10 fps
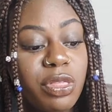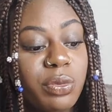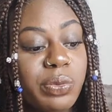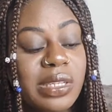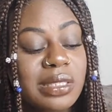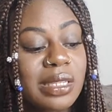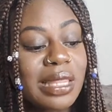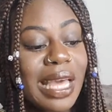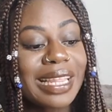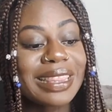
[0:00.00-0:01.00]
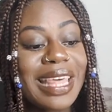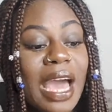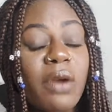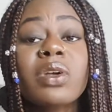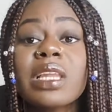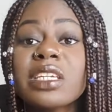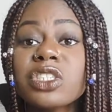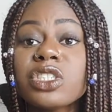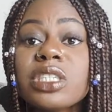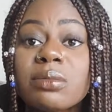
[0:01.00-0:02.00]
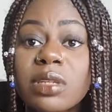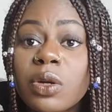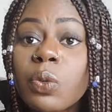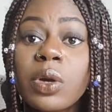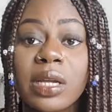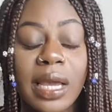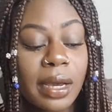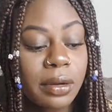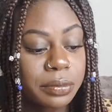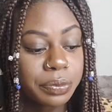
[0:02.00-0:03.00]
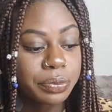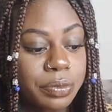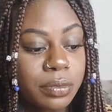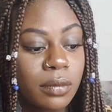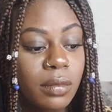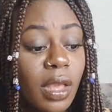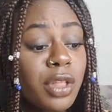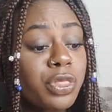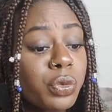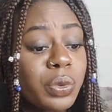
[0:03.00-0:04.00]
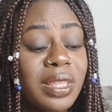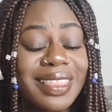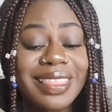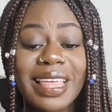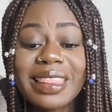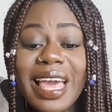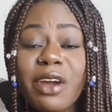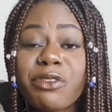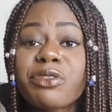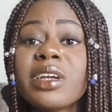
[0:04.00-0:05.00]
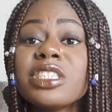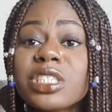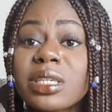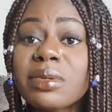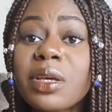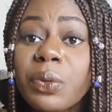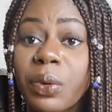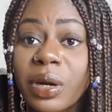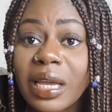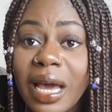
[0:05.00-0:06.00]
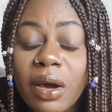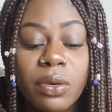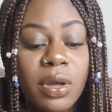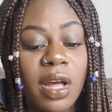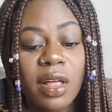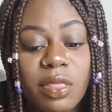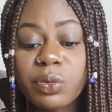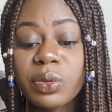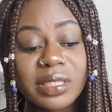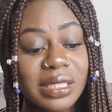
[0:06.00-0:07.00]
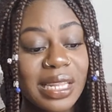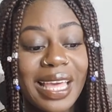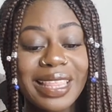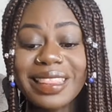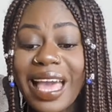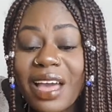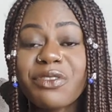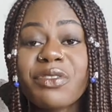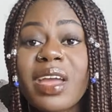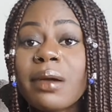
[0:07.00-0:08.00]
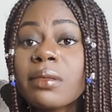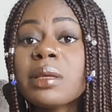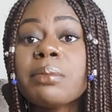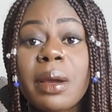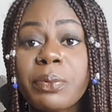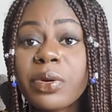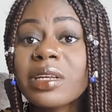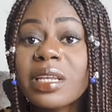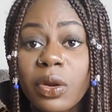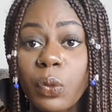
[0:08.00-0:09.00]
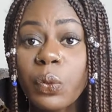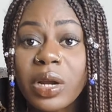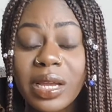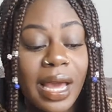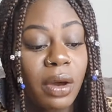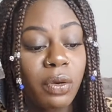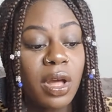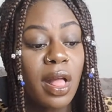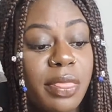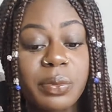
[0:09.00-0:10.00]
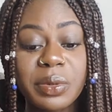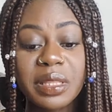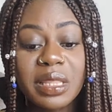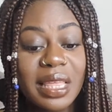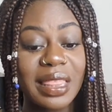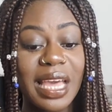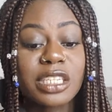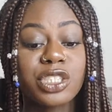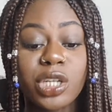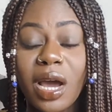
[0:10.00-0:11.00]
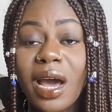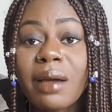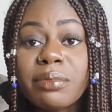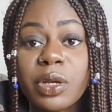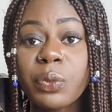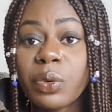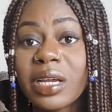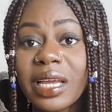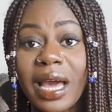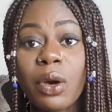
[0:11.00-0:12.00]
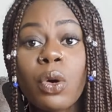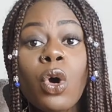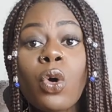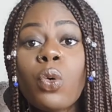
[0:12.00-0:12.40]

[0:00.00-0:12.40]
the reason that that relationship didn't work out, the reason that that friendship didn't work out, the reason that that family member didn't work out, the reason that that job didn't work out,